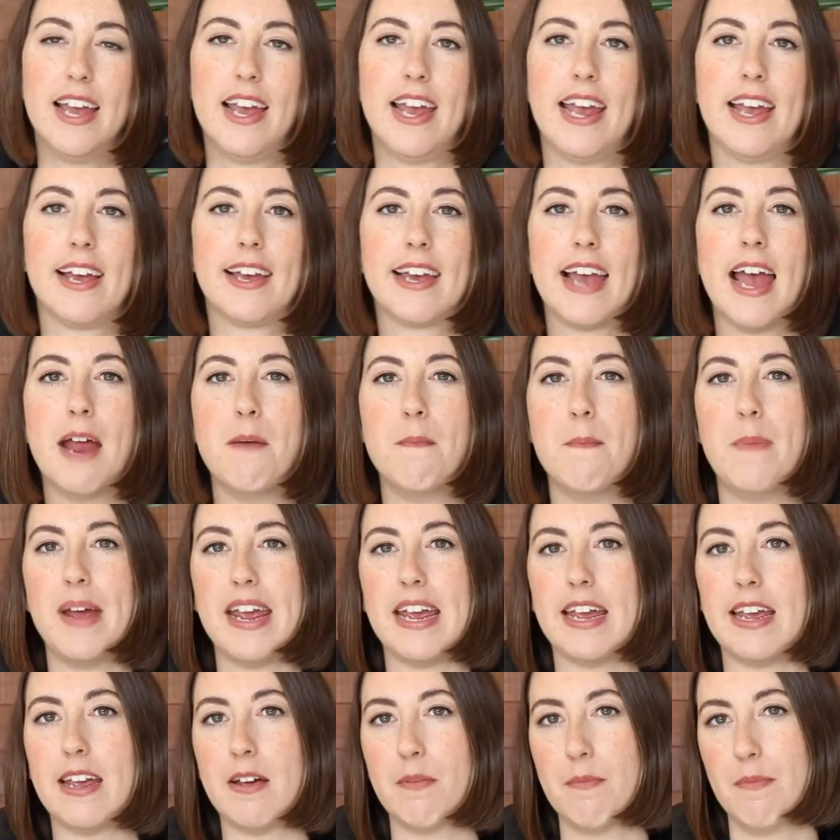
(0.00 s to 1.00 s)
It can
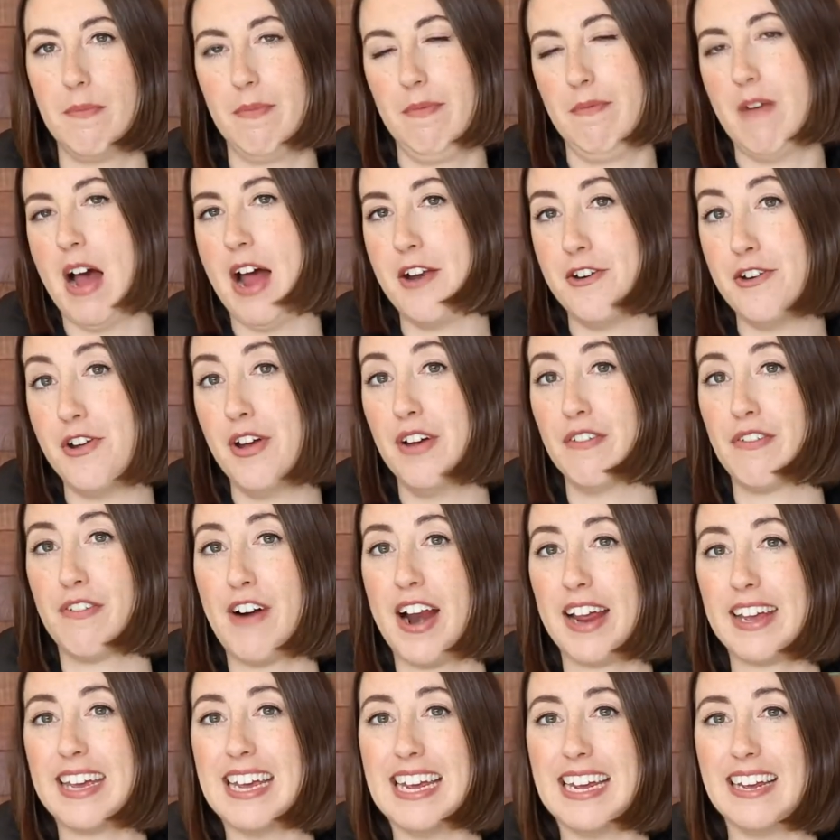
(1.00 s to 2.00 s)
be a
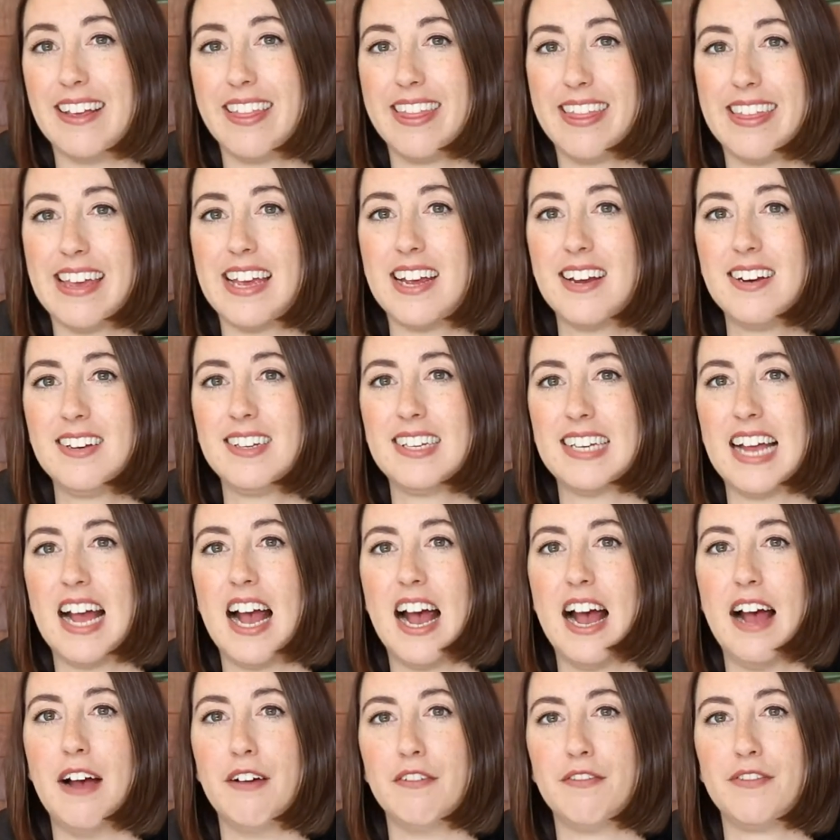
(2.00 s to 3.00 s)
nerve-wracking thing to
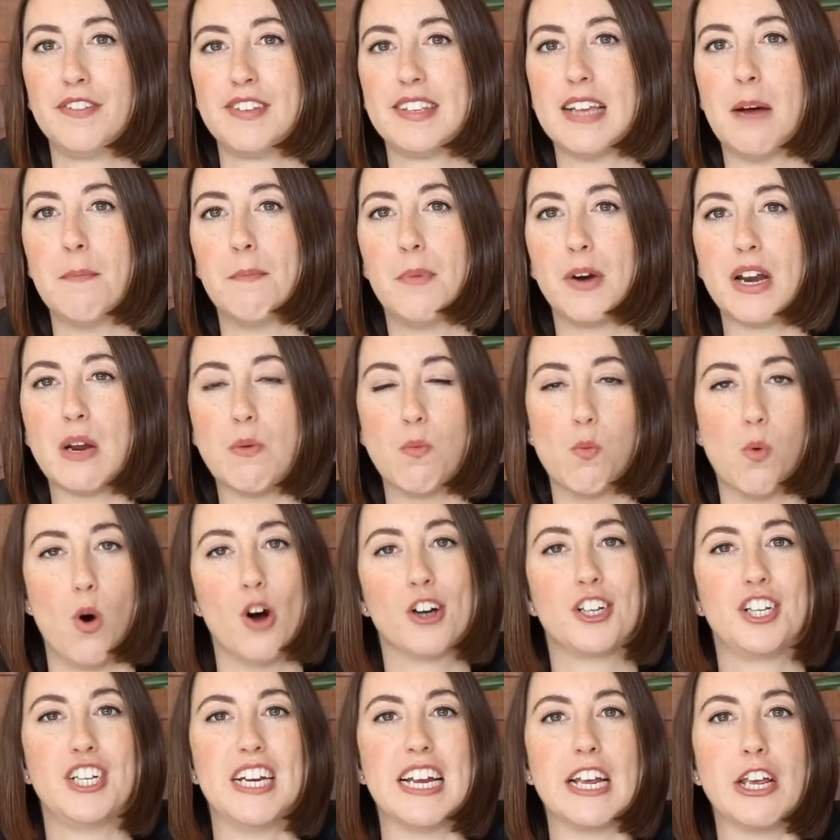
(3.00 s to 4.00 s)
have somebody
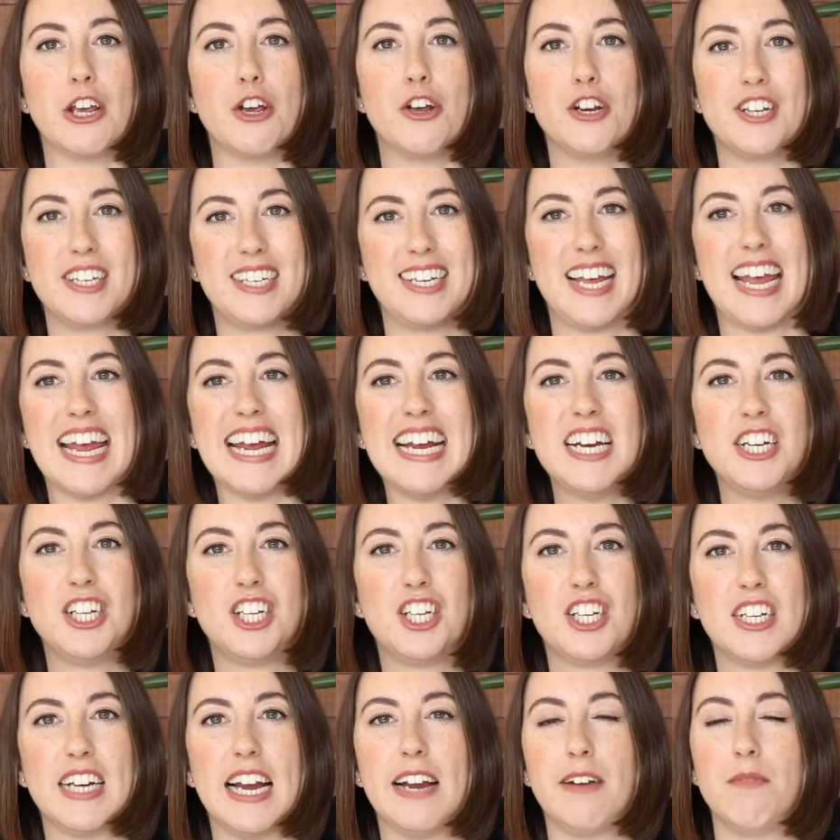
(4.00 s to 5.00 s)
watching you
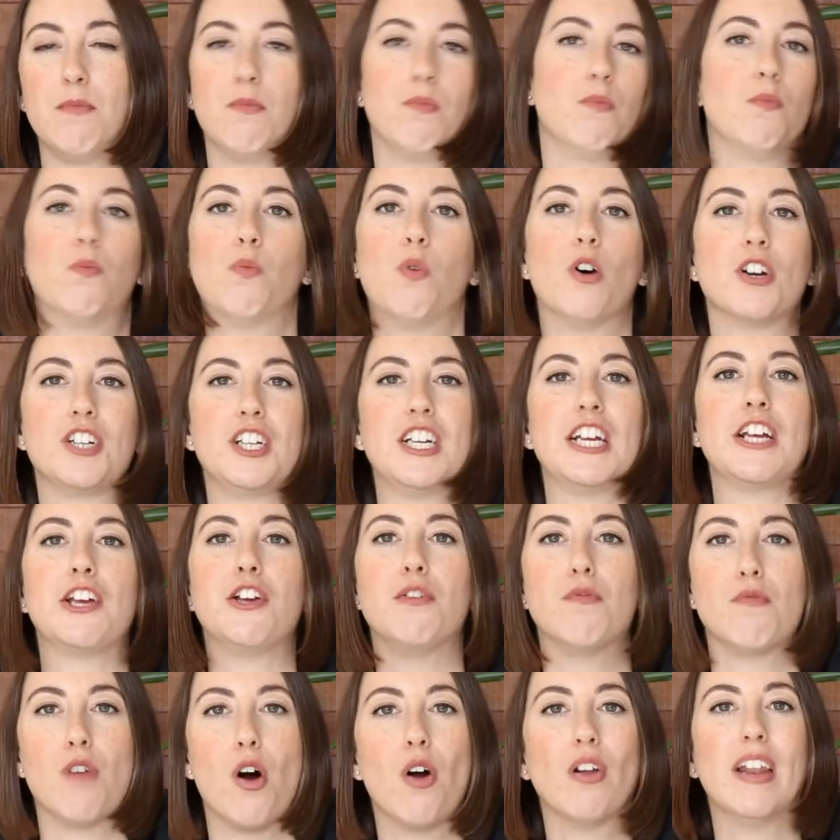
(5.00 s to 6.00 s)
teach and watching
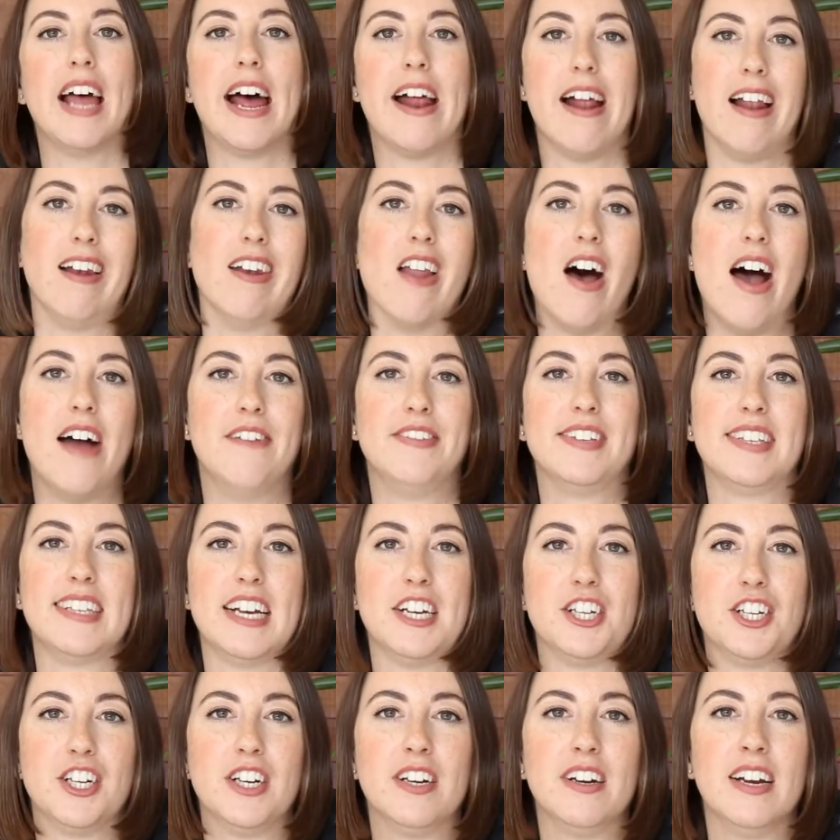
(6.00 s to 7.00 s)
you roll out a live
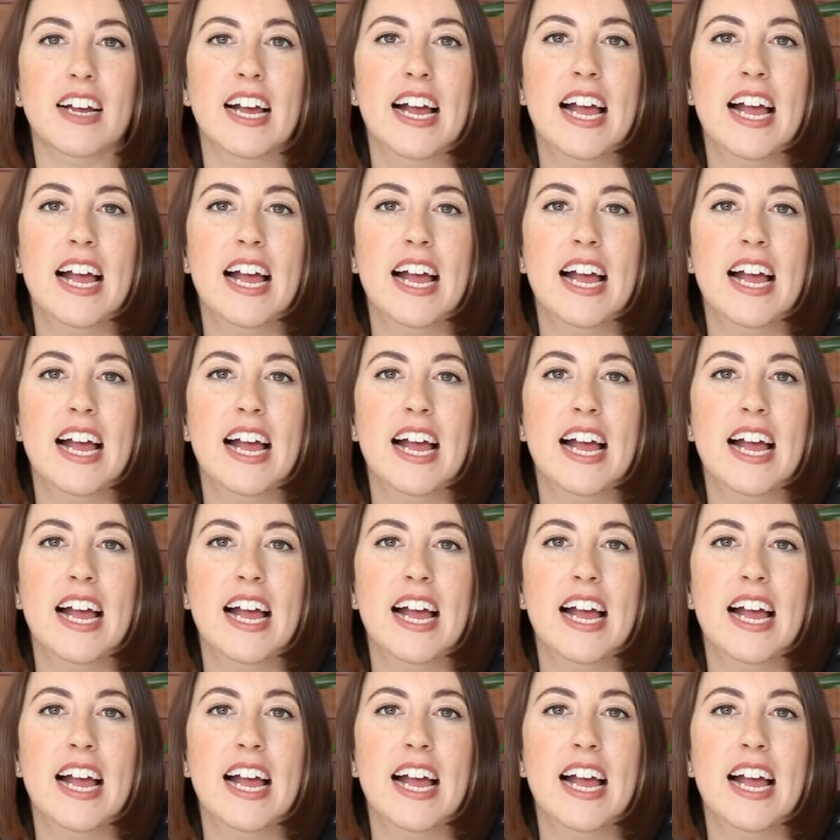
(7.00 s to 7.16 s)
session.